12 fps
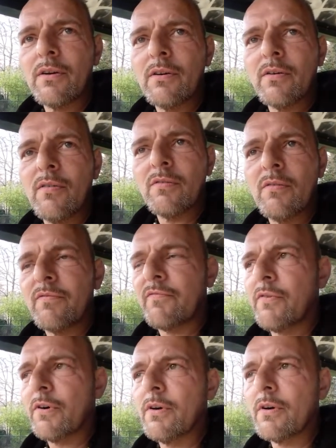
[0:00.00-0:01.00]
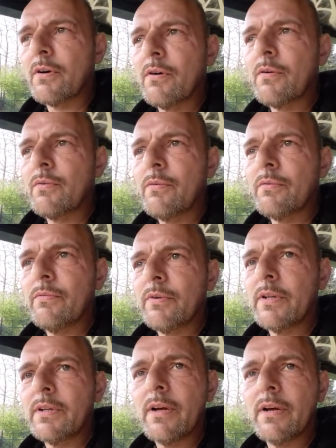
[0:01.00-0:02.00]
go further
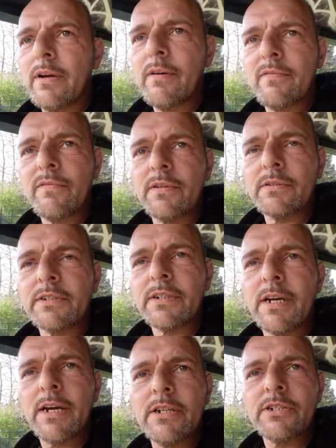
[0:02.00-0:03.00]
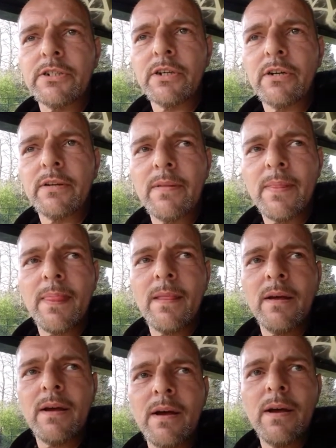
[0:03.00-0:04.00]
with the investigation
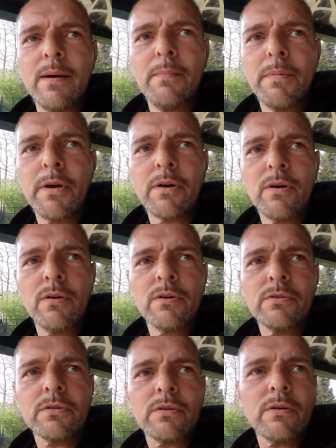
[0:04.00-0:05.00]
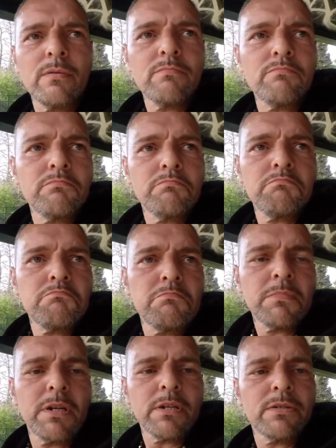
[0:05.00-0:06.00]
because
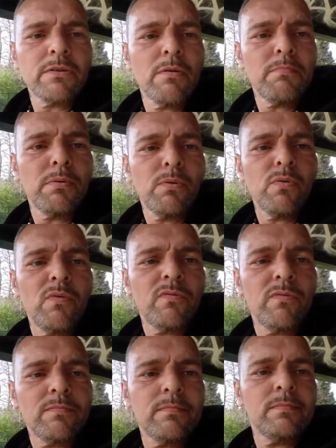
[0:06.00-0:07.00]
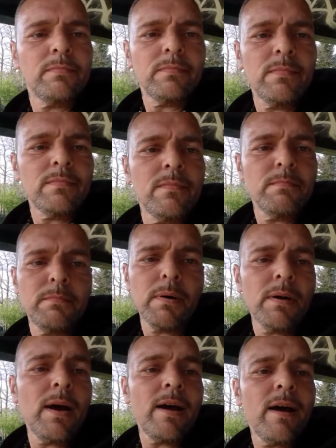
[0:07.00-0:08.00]
there's no proof.
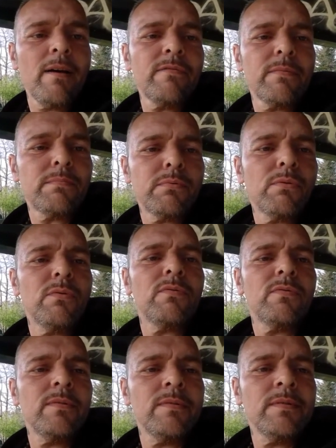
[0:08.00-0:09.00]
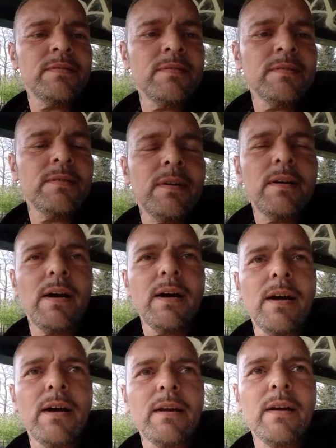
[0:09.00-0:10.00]
But I have to prove.
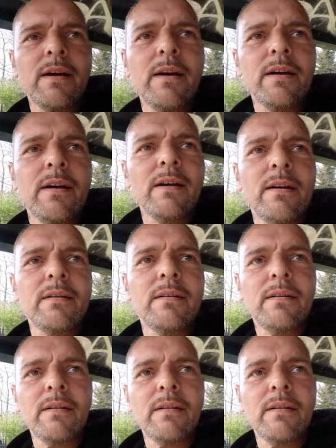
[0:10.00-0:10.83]
And I